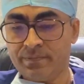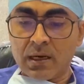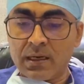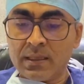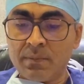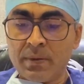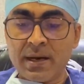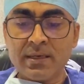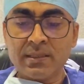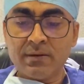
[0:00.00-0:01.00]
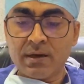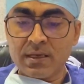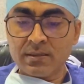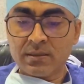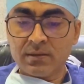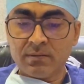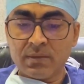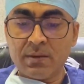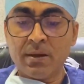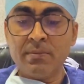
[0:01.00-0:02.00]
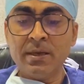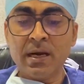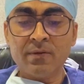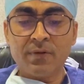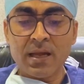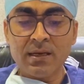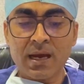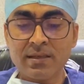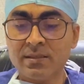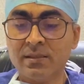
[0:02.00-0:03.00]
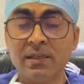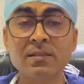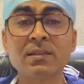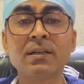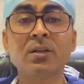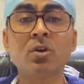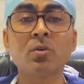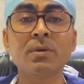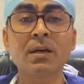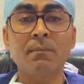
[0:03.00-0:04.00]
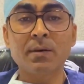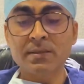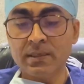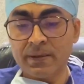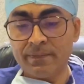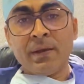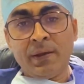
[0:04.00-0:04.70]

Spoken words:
Another parent have asked, my baby had 5 casts, is the tenotomy compulsory?